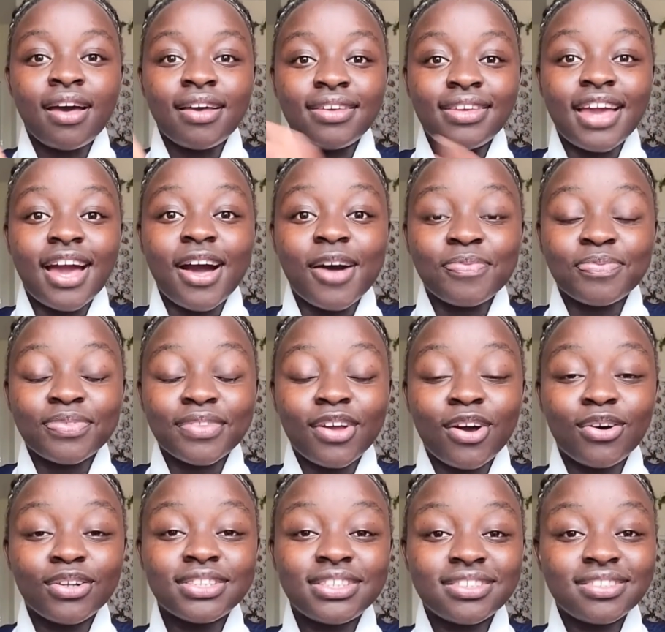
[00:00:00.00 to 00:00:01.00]
Yeah,
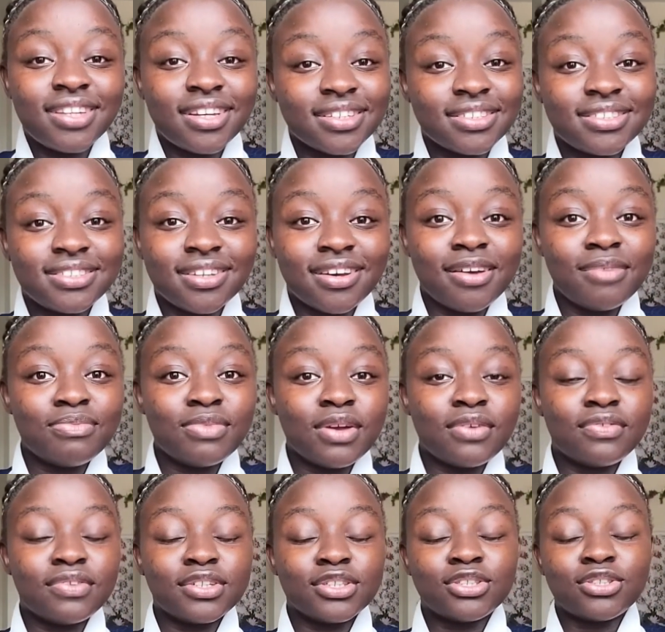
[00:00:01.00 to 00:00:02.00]
until next time,
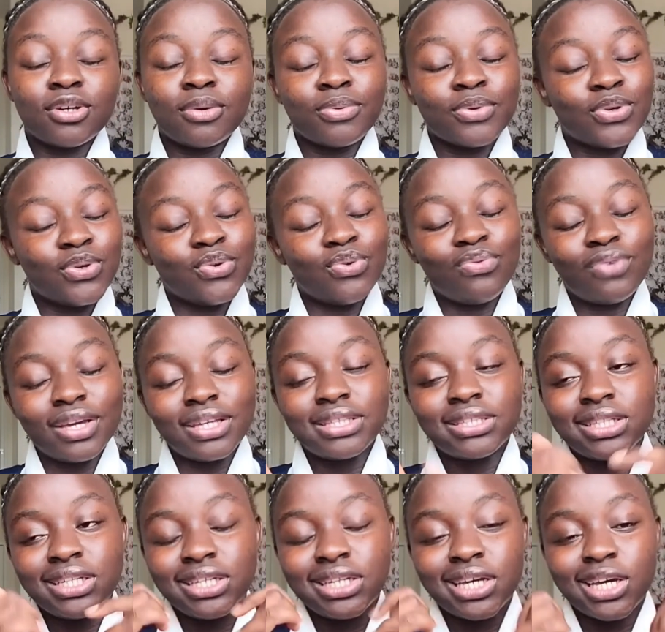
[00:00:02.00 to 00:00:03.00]
never stop
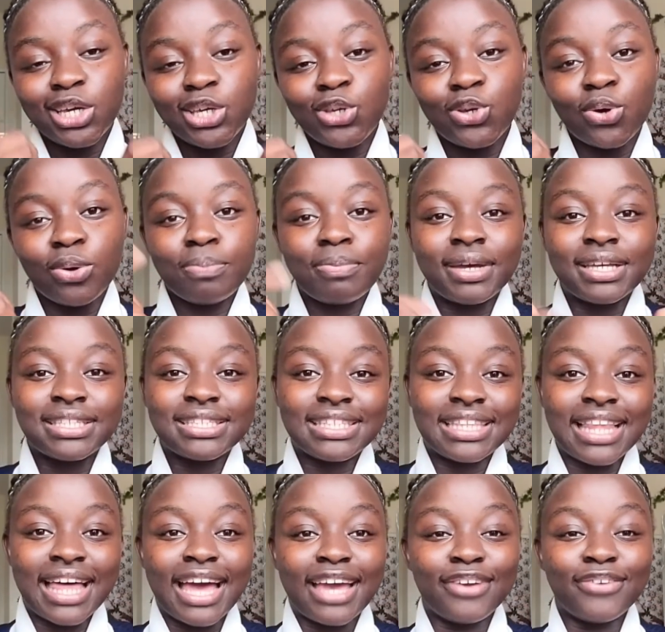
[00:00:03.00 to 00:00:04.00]
curating your best
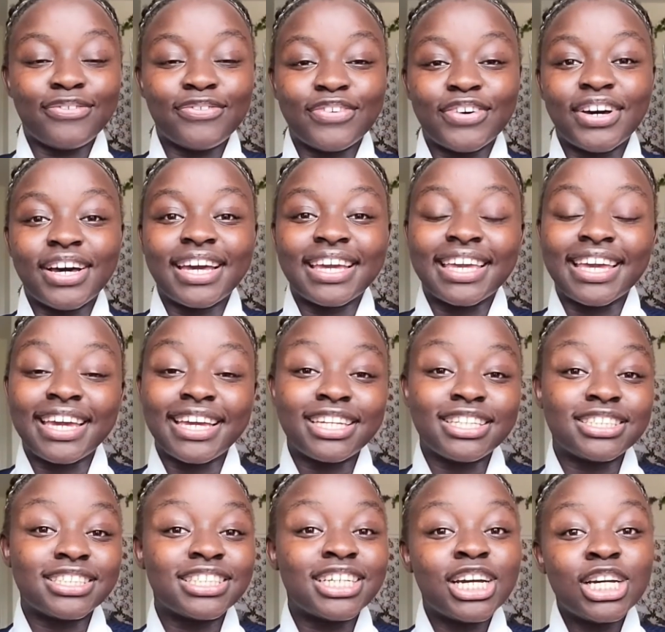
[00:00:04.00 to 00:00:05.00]
life.
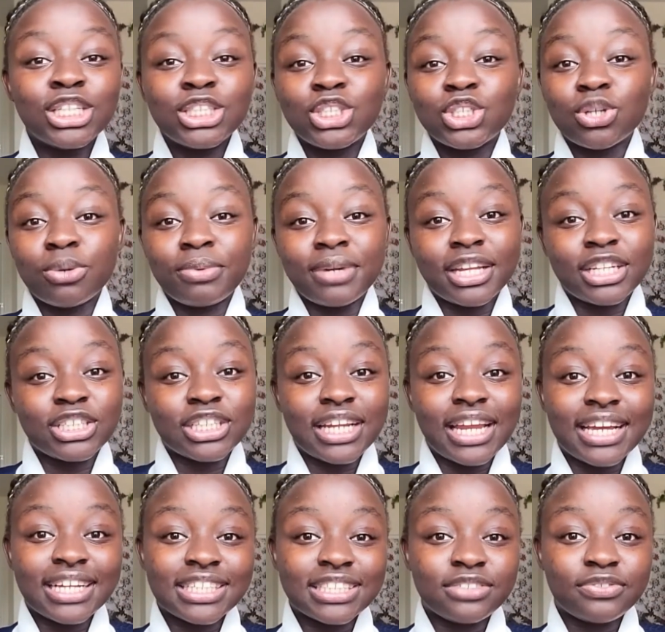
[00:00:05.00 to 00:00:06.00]
Again, show me that you
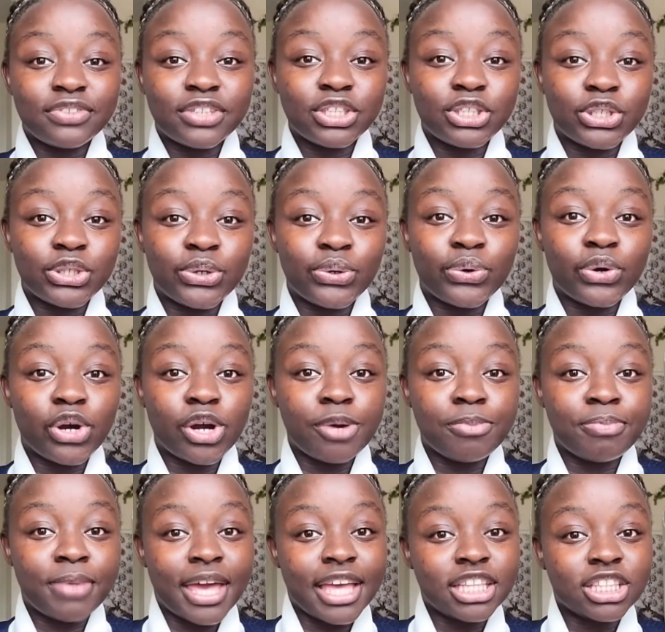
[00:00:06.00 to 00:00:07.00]
like this video,
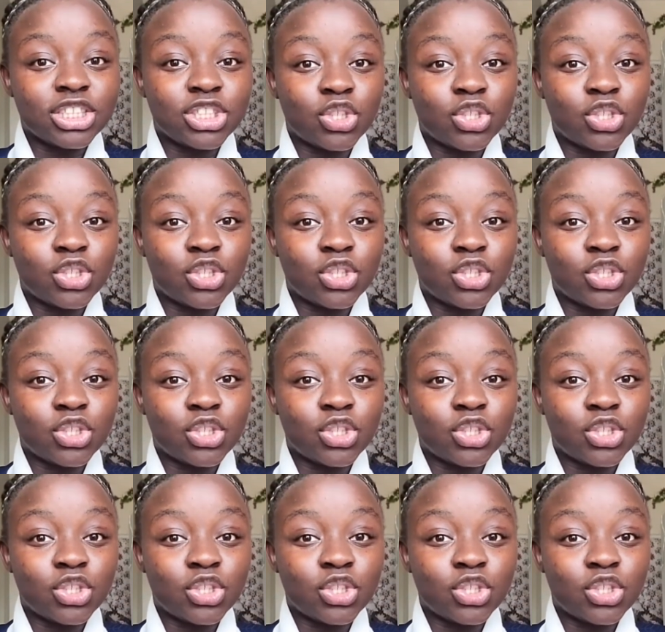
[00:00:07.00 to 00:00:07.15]
comment